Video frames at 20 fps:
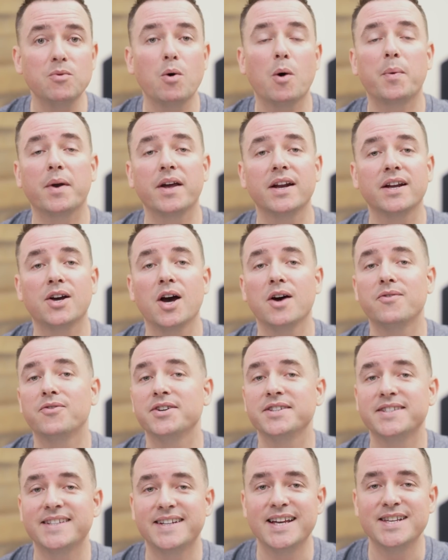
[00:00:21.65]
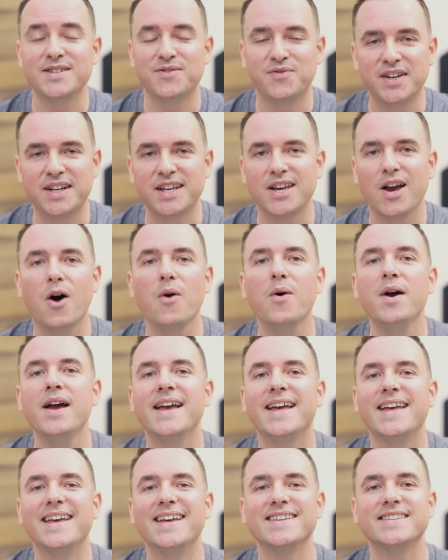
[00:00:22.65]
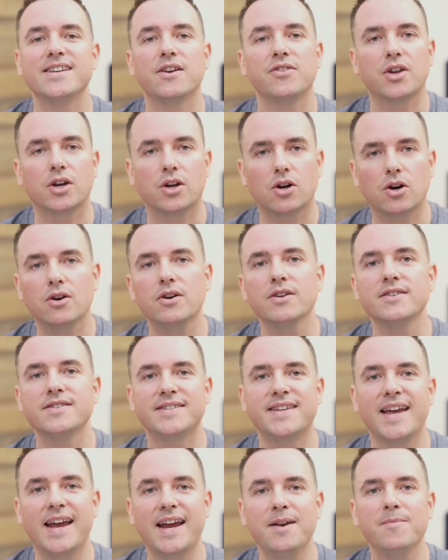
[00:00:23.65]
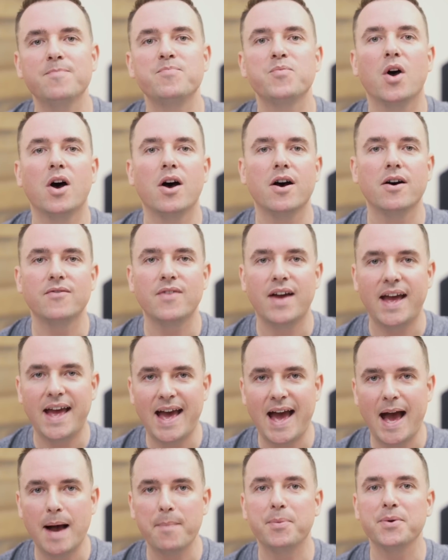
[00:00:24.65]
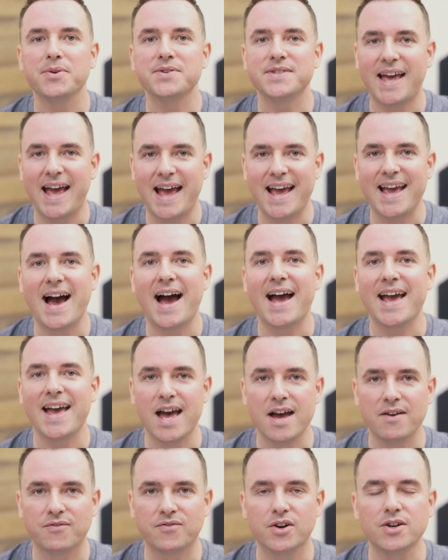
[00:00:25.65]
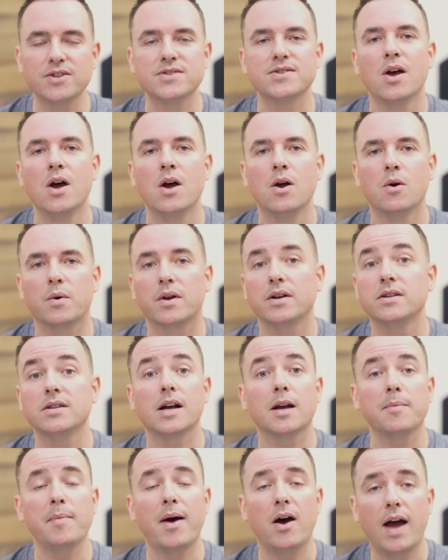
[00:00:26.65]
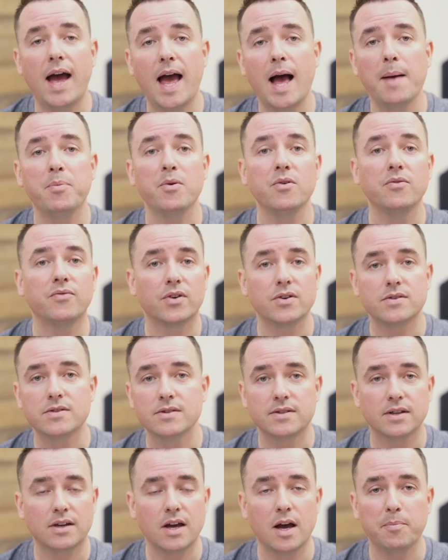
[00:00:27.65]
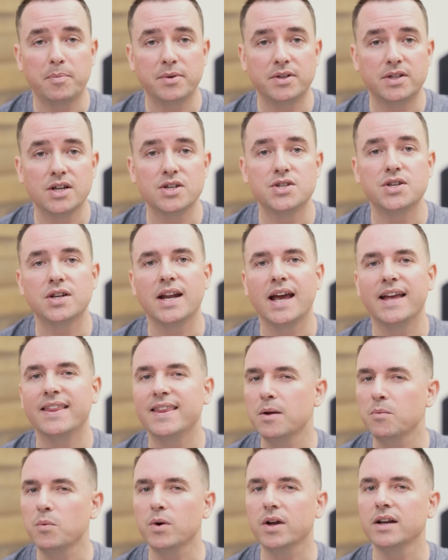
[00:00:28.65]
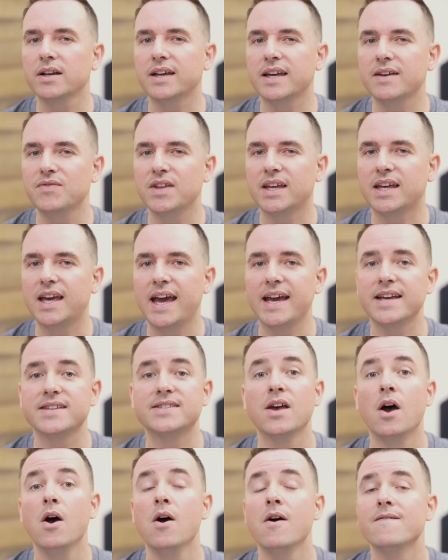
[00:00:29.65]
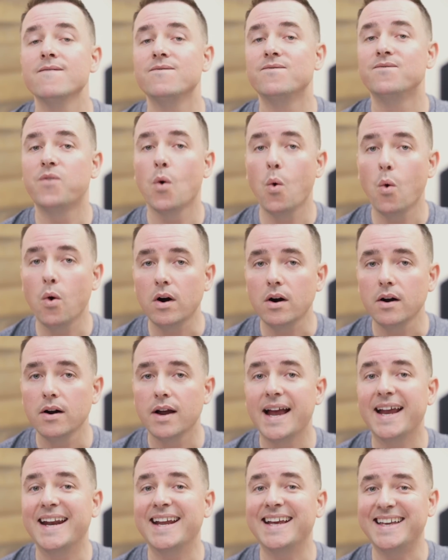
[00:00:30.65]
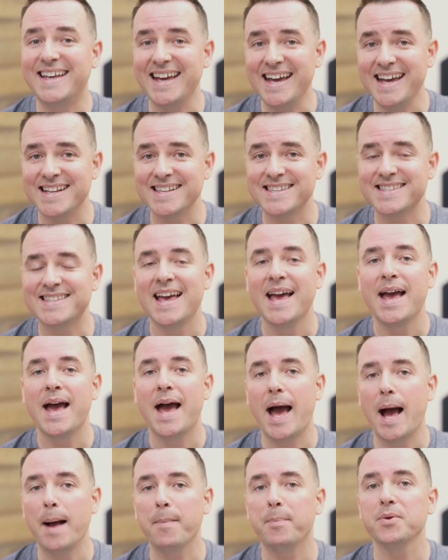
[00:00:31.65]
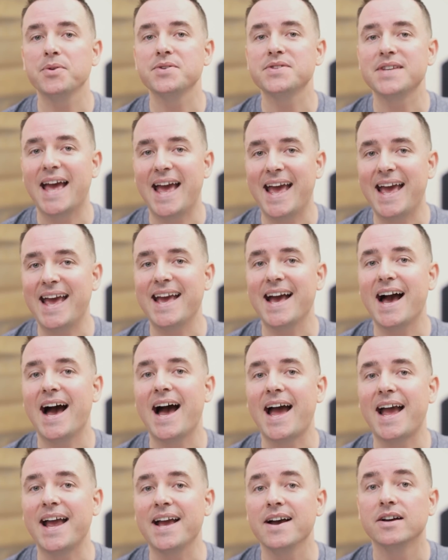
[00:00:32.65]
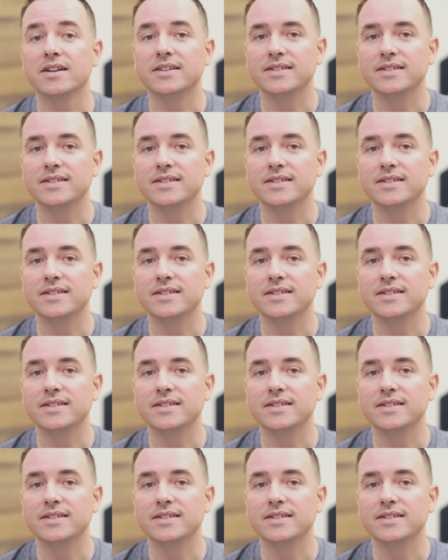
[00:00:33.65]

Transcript: what we're going to cover in today's video is the current state of Apple's AI efforts. We're going to talk about Apple versus the competition, and then we're going to give the case for and against Apple's AI